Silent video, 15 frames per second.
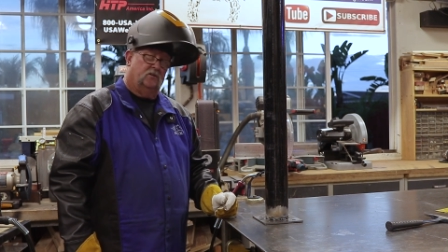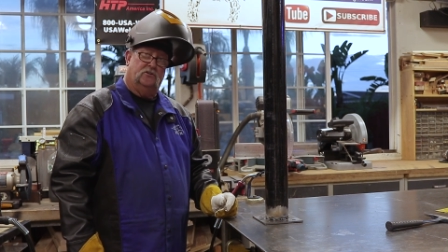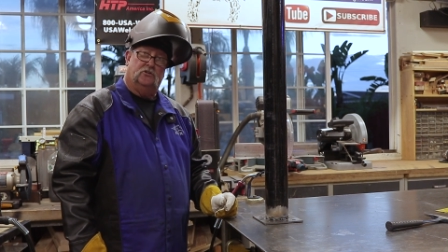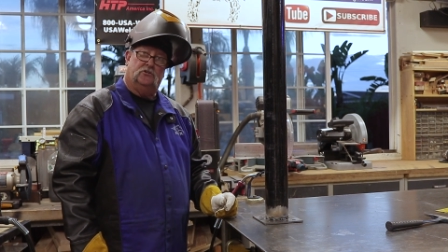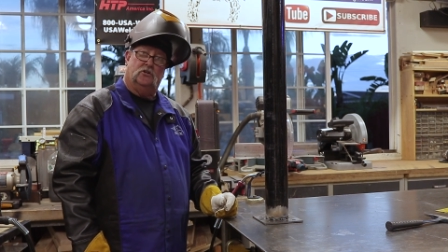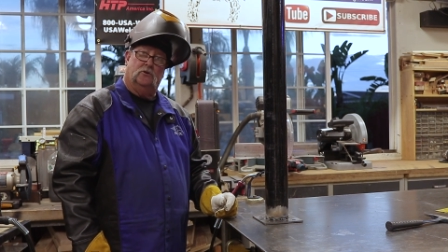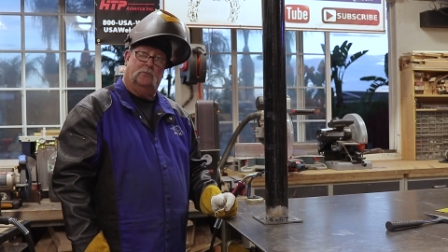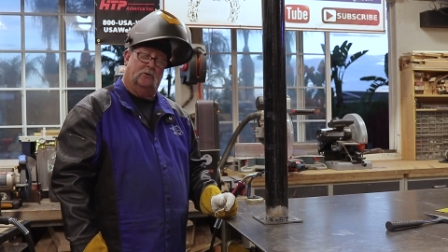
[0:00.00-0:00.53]

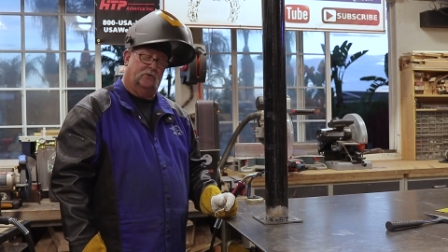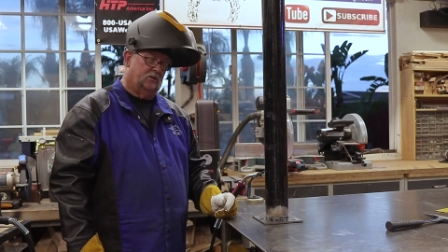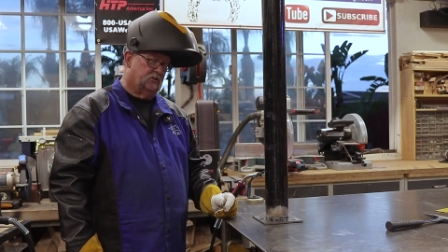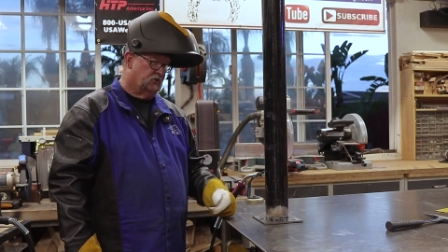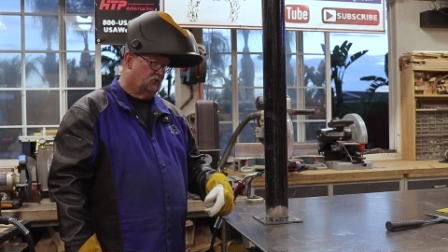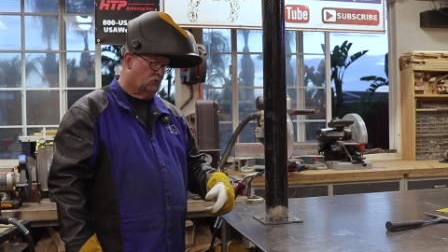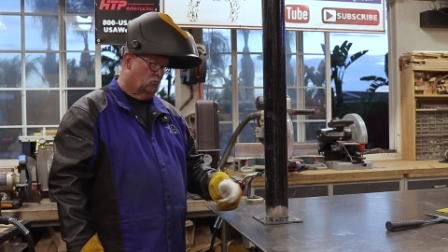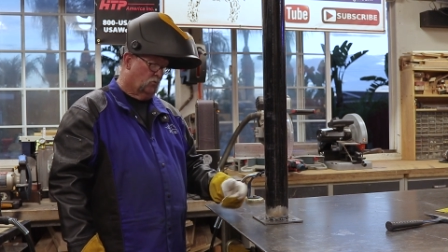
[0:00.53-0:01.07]
do two more
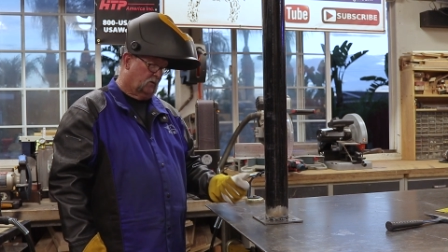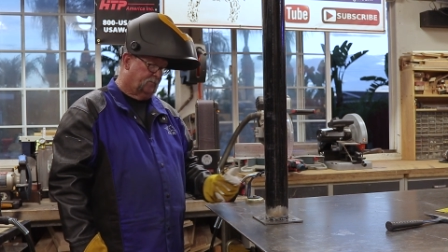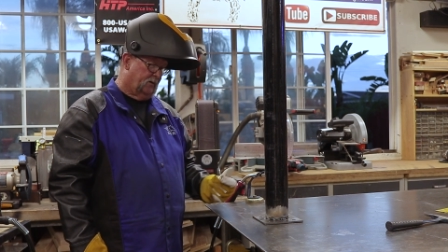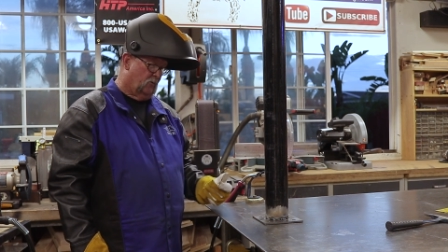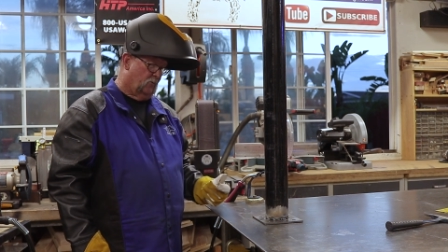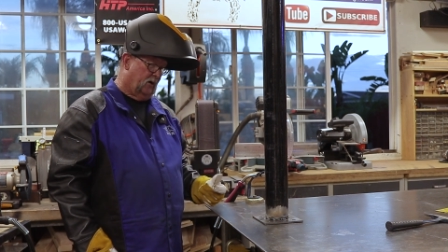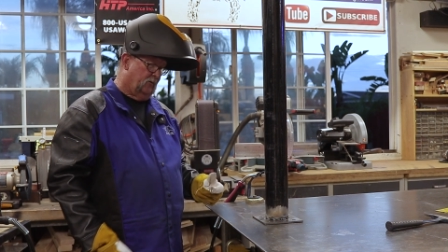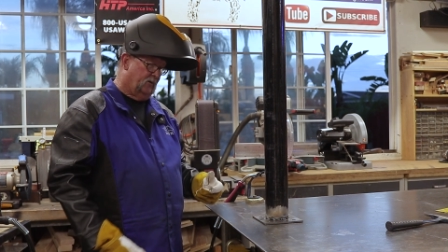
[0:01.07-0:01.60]
inches and work
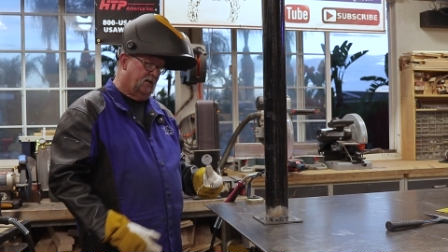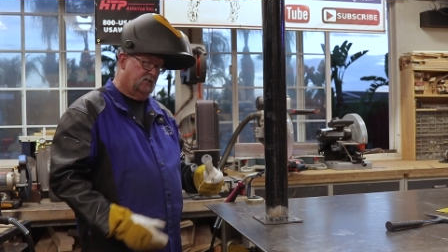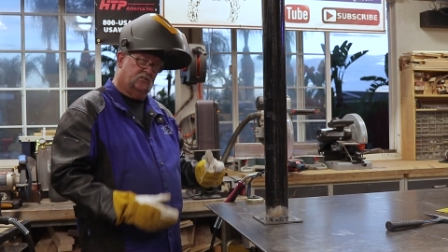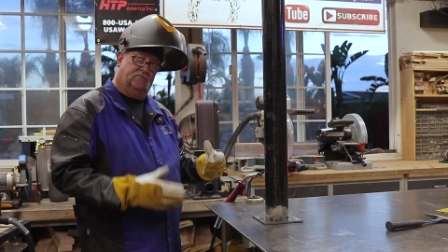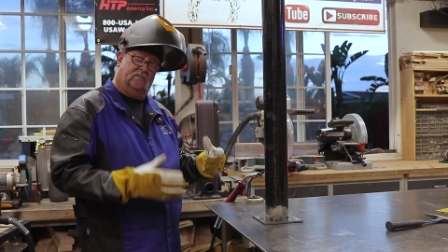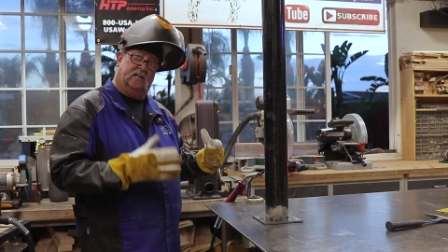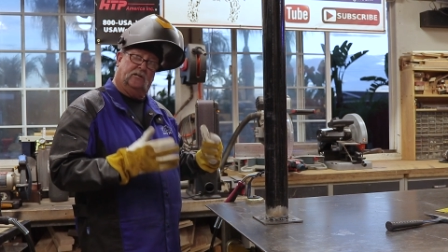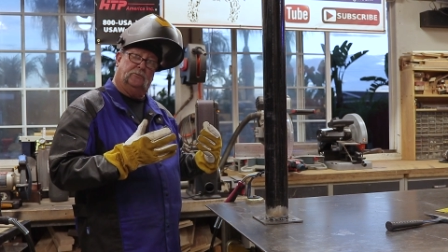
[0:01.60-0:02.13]
my way around,
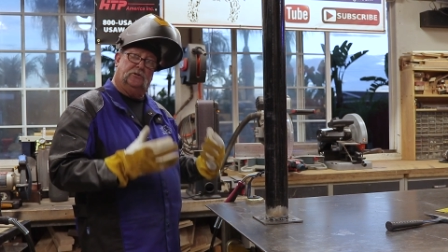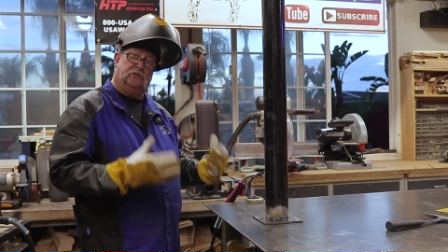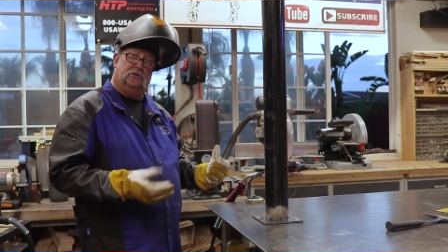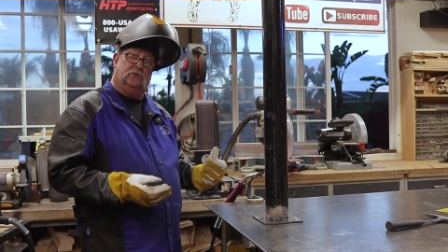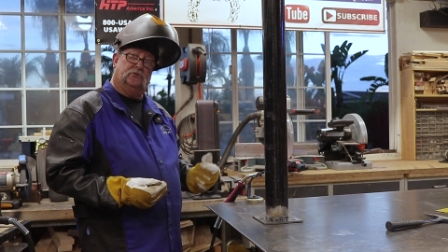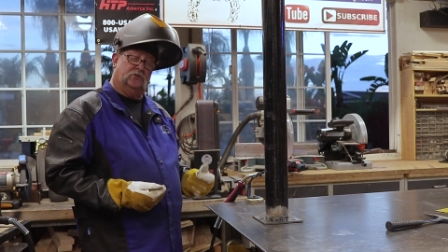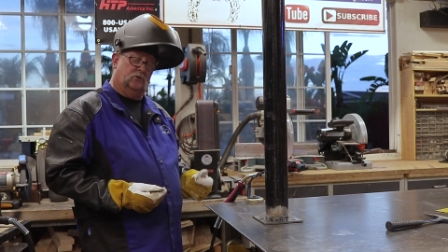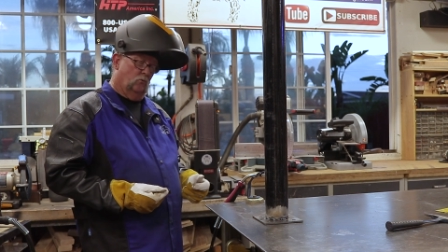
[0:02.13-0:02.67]
see if I can
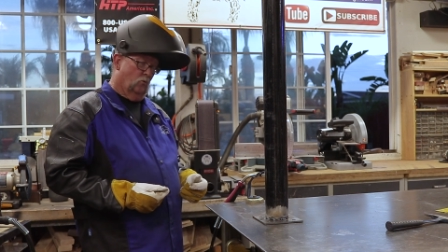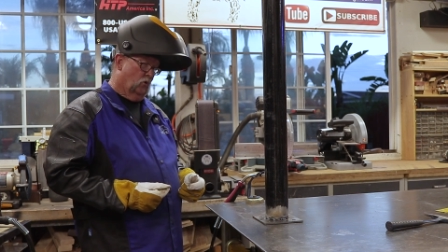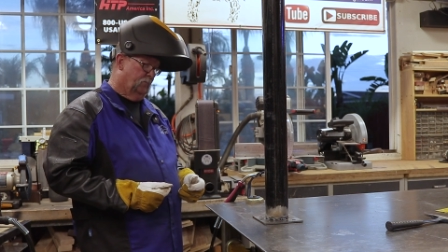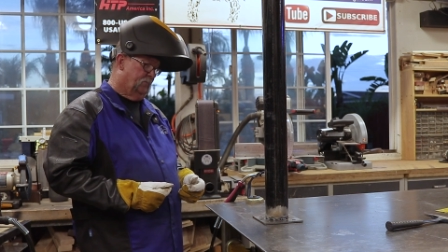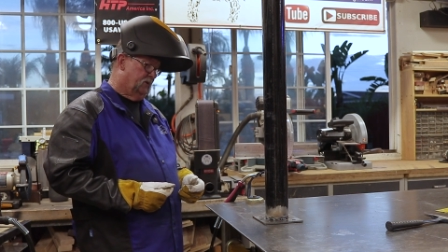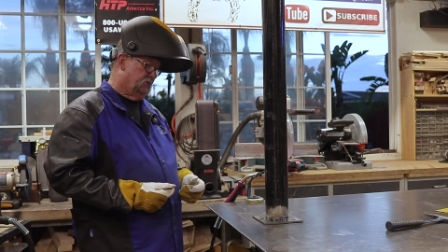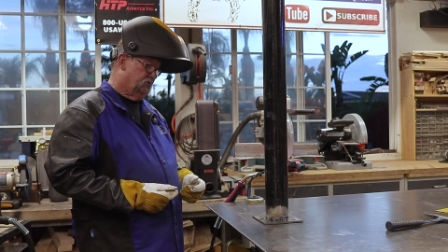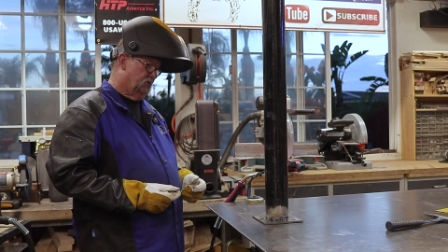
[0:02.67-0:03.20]
reduce the
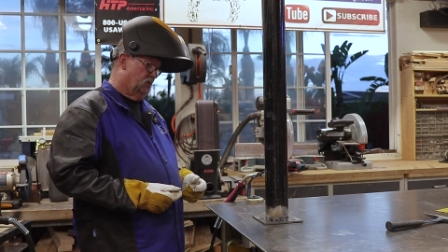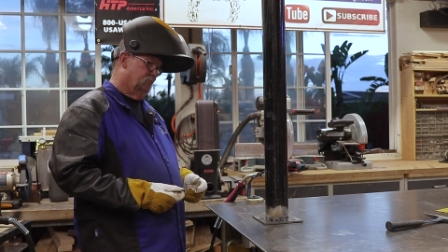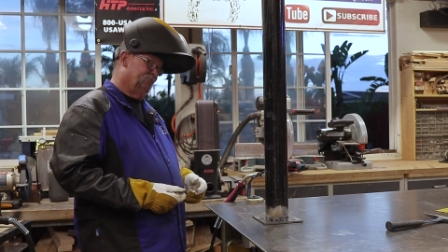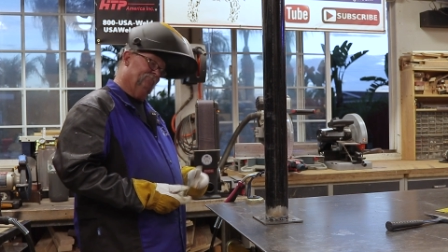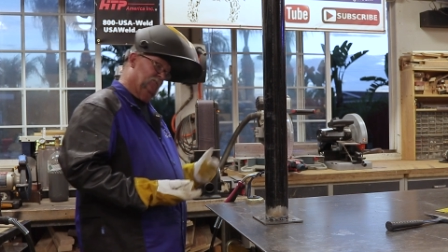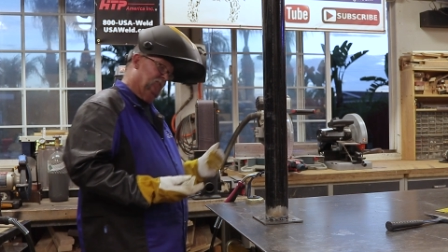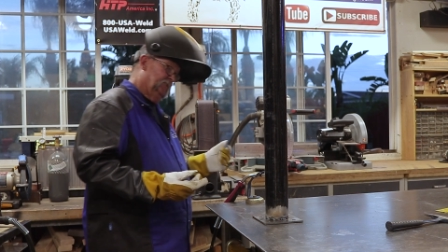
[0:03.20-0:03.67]
warpage. So